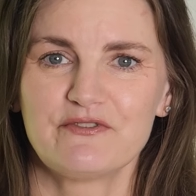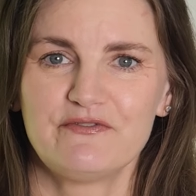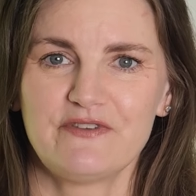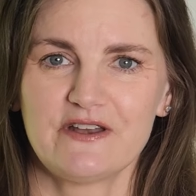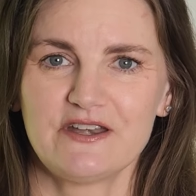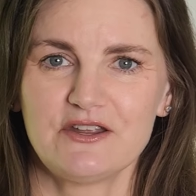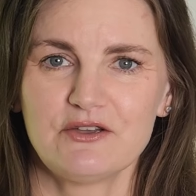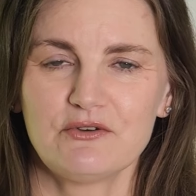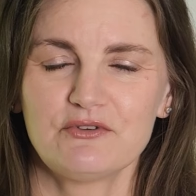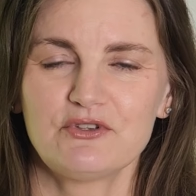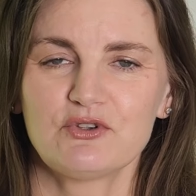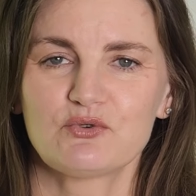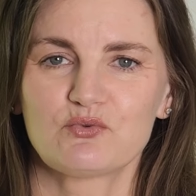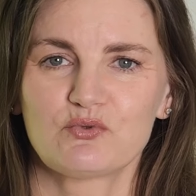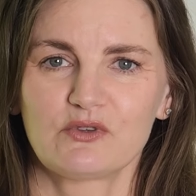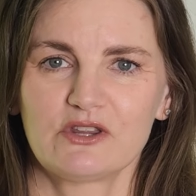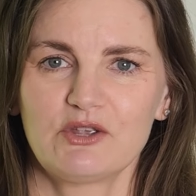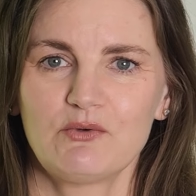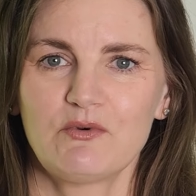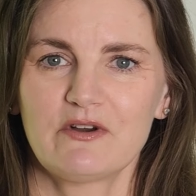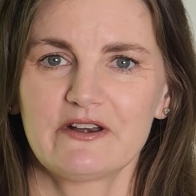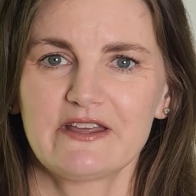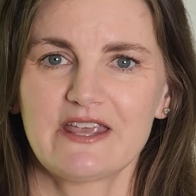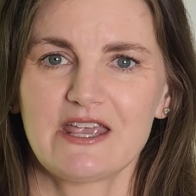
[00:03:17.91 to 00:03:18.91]
video, you really
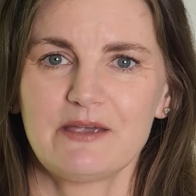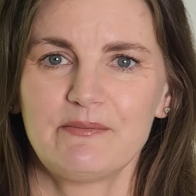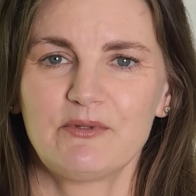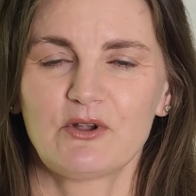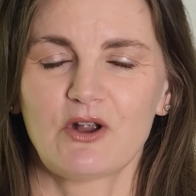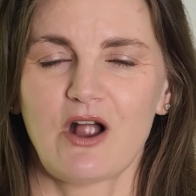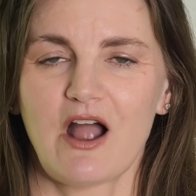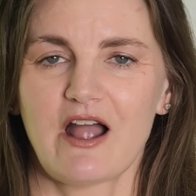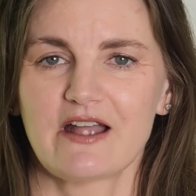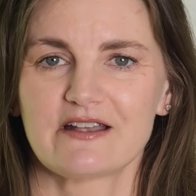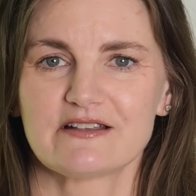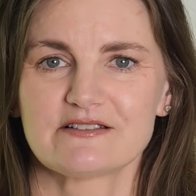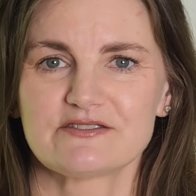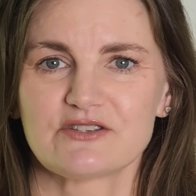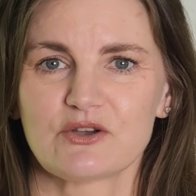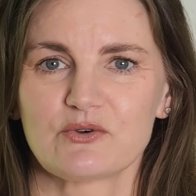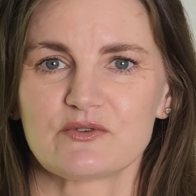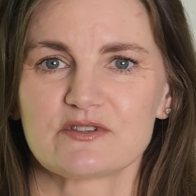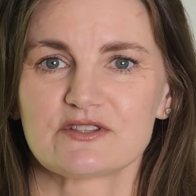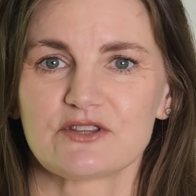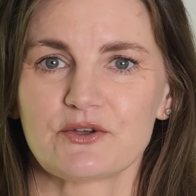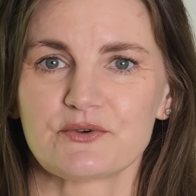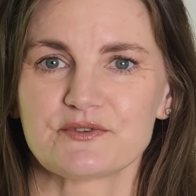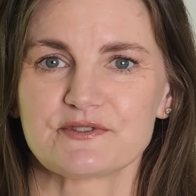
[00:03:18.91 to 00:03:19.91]
want to keep your ISO
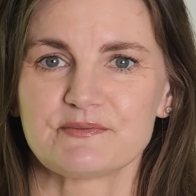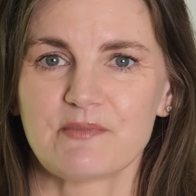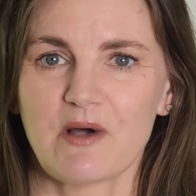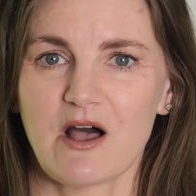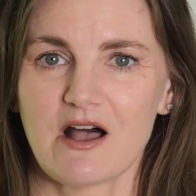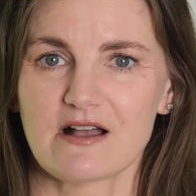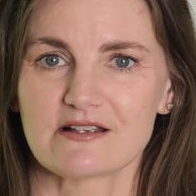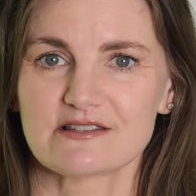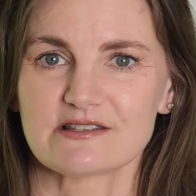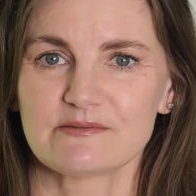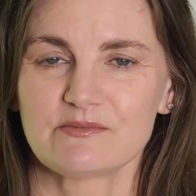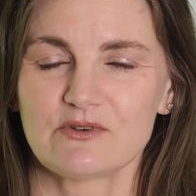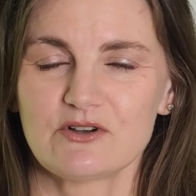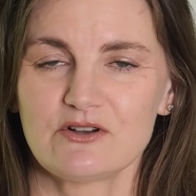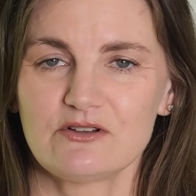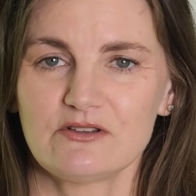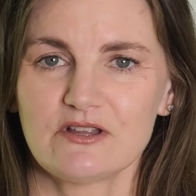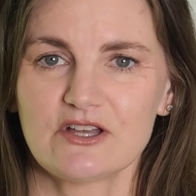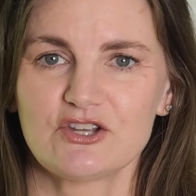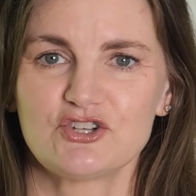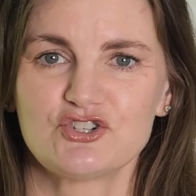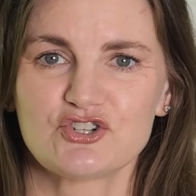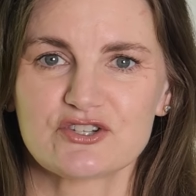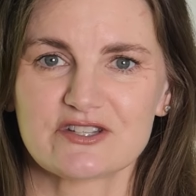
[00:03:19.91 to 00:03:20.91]
as low as possible
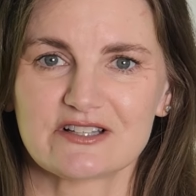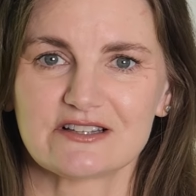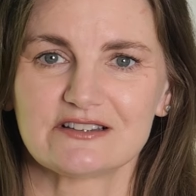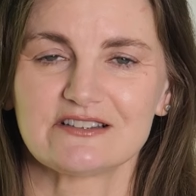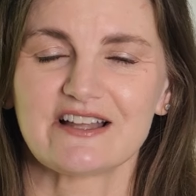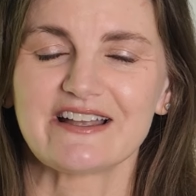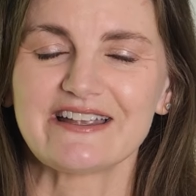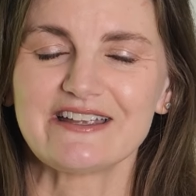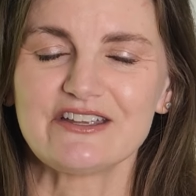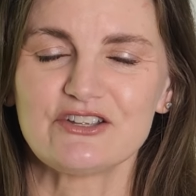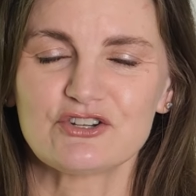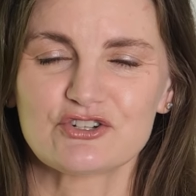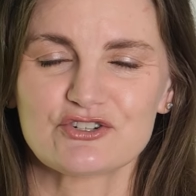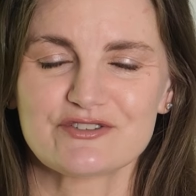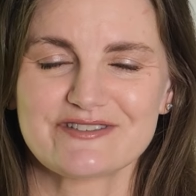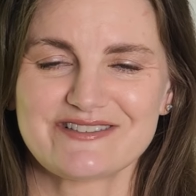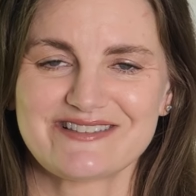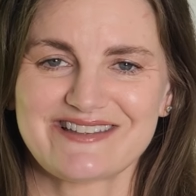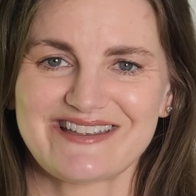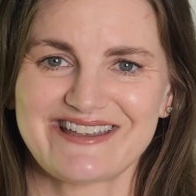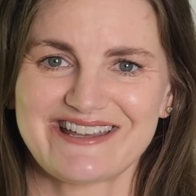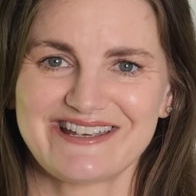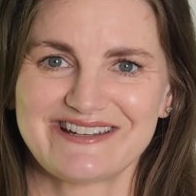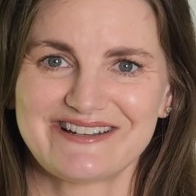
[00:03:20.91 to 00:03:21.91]
and just light your
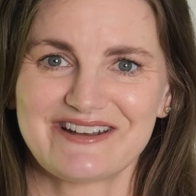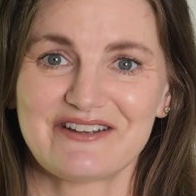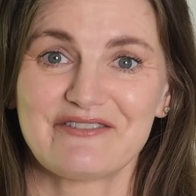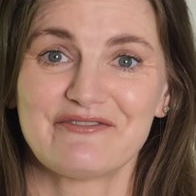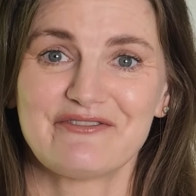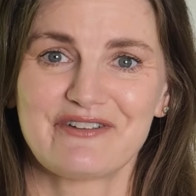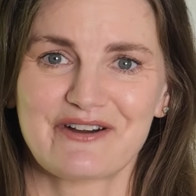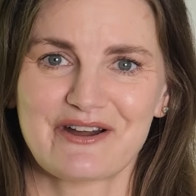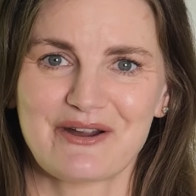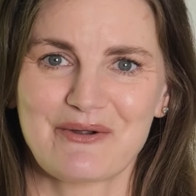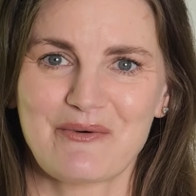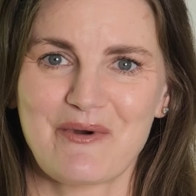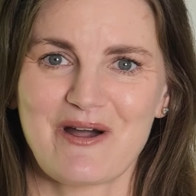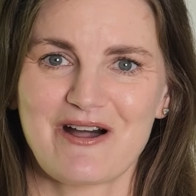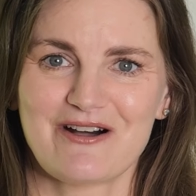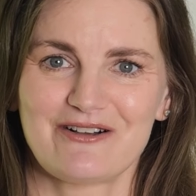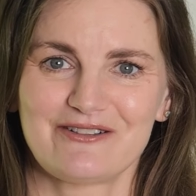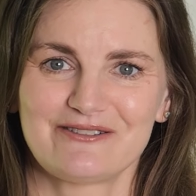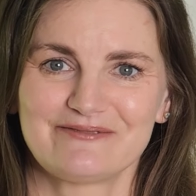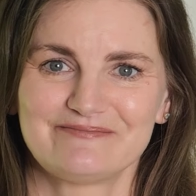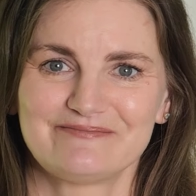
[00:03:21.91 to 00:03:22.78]
scene very well.